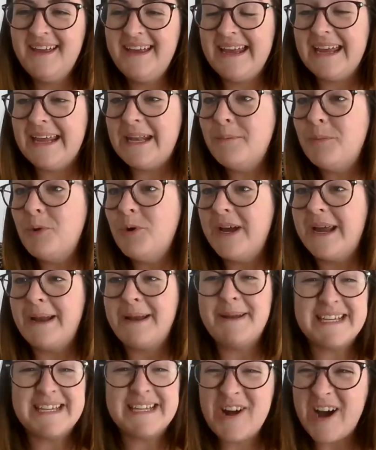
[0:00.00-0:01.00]
in a more
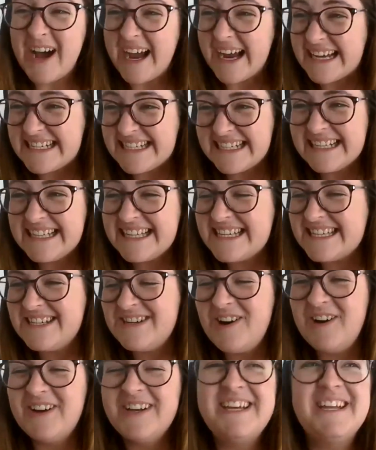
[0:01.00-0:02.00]
and it's not ideal it's
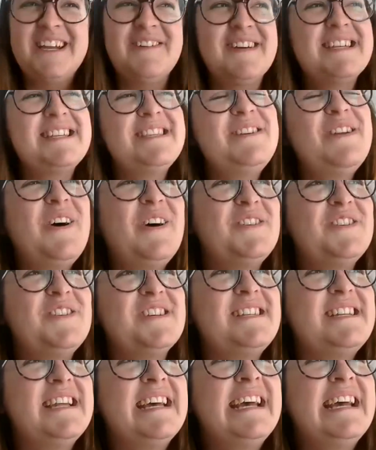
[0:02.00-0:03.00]
not you know it's not
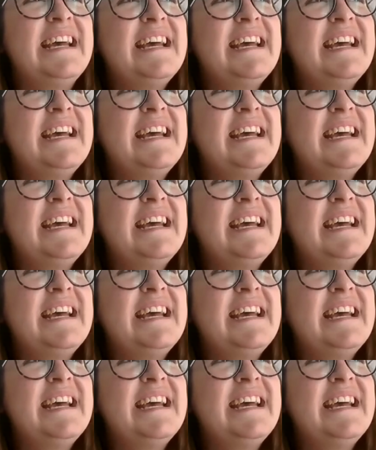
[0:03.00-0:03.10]
just